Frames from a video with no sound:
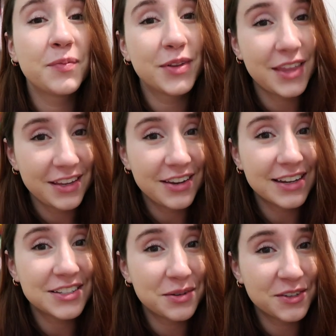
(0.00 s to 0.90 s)
But thank you
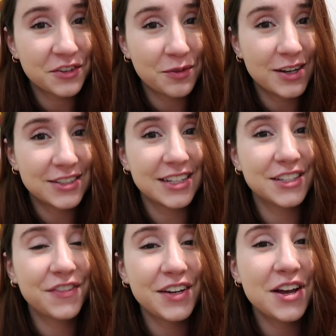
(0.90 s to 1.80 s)
guys so much for watching
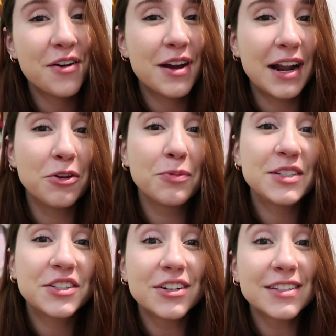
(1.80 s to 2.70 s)
this video, and I will be
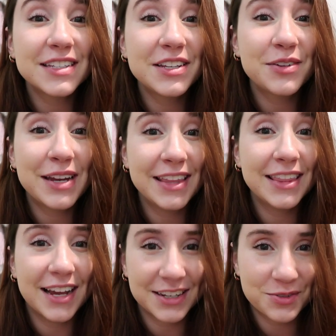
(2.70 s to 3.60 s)
sure to see you
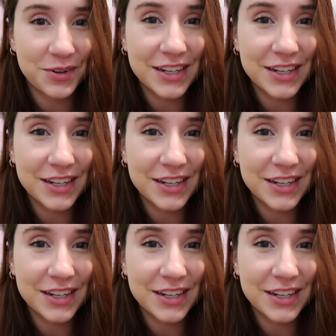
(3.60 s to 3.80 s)
in the next